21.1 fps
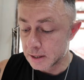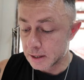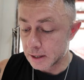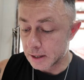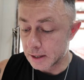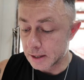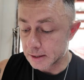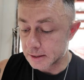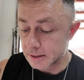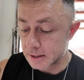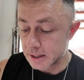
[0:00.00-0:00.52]

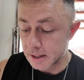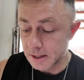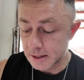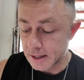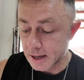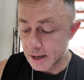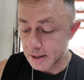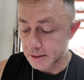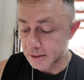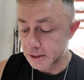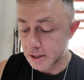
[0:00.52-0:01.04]

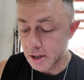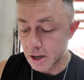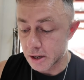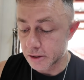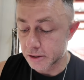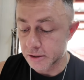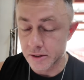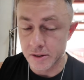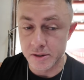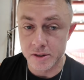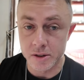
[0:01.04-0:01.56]

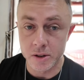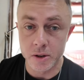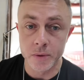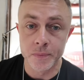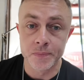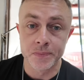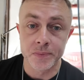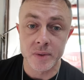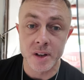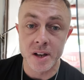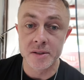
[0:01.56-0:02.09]
$10,000 or so
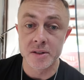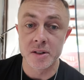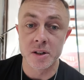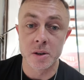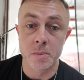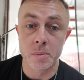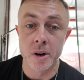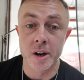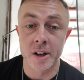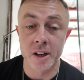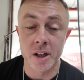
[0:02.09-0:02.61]
into the
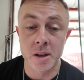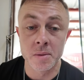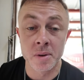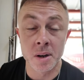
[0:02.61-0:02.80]
market.